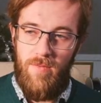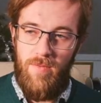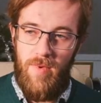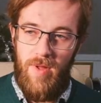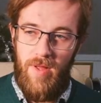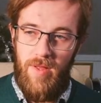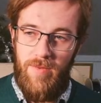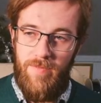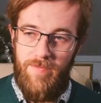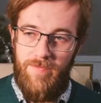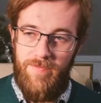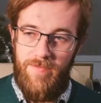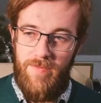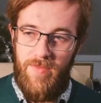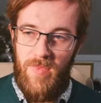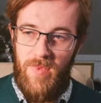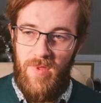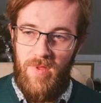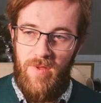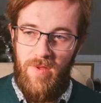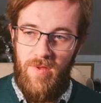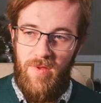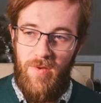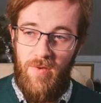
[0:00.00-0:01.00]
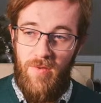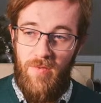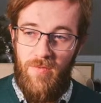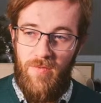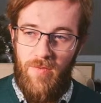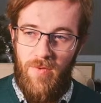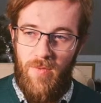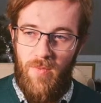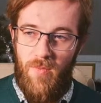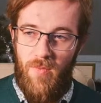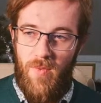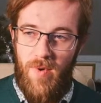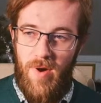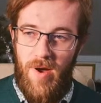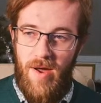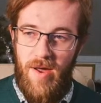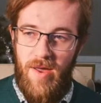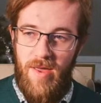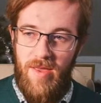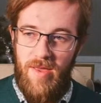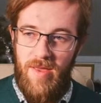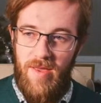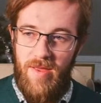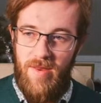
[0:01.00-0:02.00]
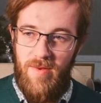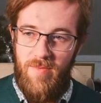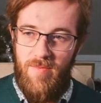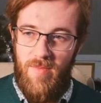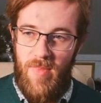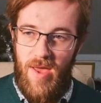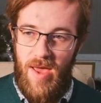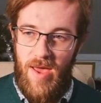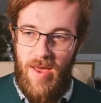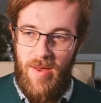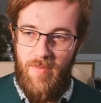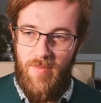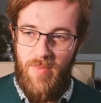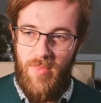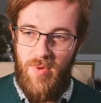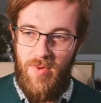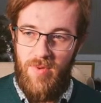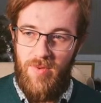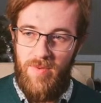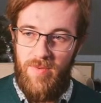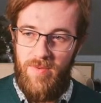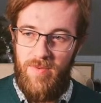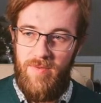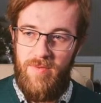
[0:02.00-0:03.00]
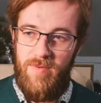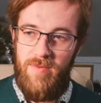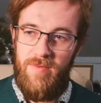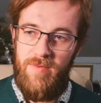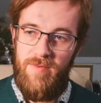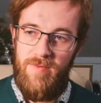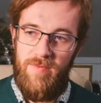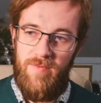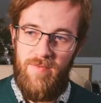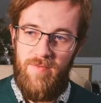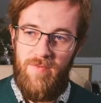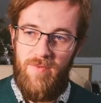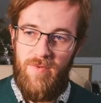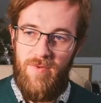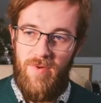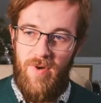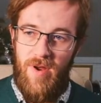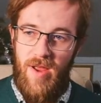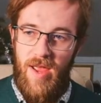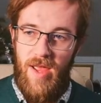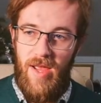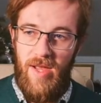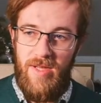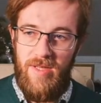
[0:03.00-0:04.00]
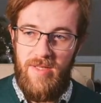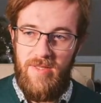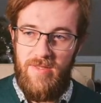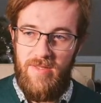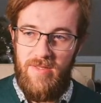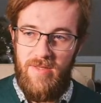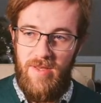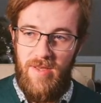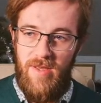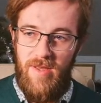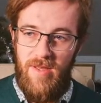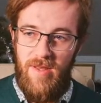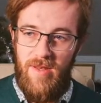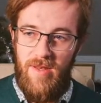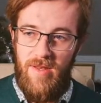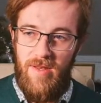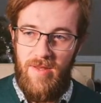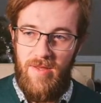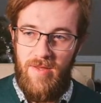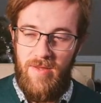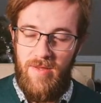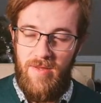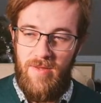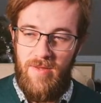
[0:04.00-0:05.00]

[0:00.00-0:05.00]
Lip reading: well, for Y in map, for X in,